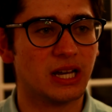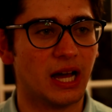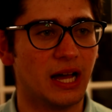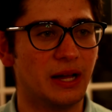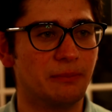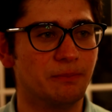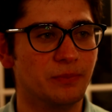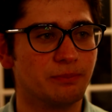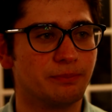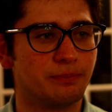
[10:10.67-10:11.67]

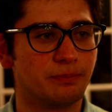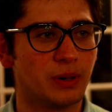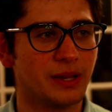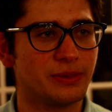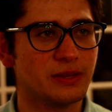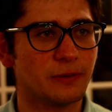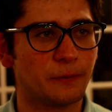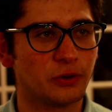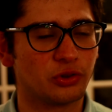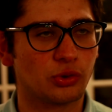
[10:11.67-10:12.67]
But I think the
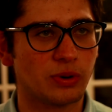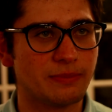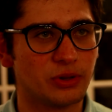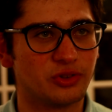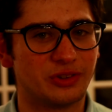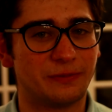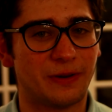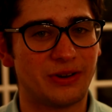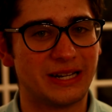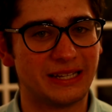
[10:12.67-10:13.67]
first 3 months at the
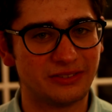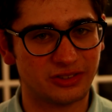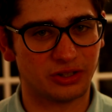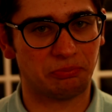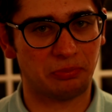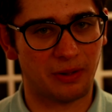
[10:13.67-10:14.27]
very least are